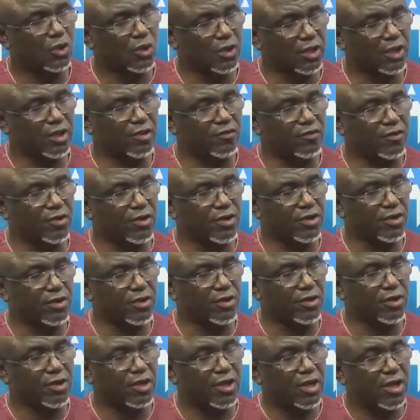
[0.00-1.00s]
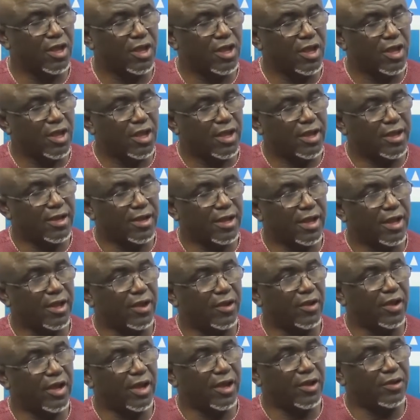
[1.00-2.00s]
Okay, very good.
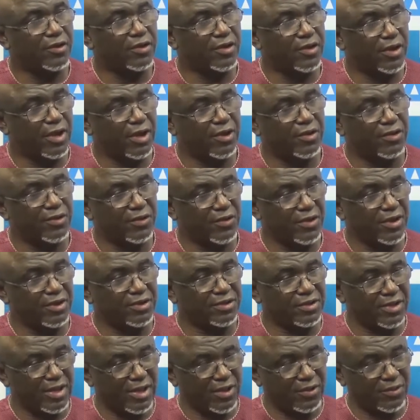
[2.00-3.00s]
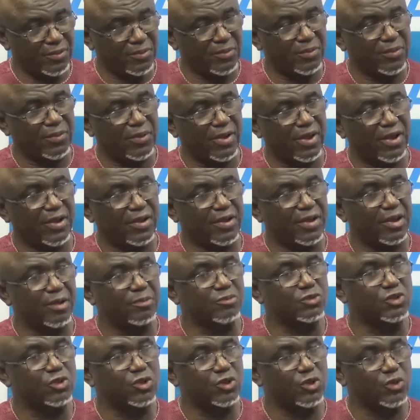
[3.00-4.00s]
Now, I'll
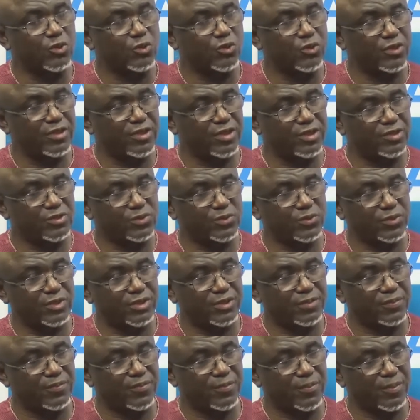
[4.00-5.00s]
come to you with this one.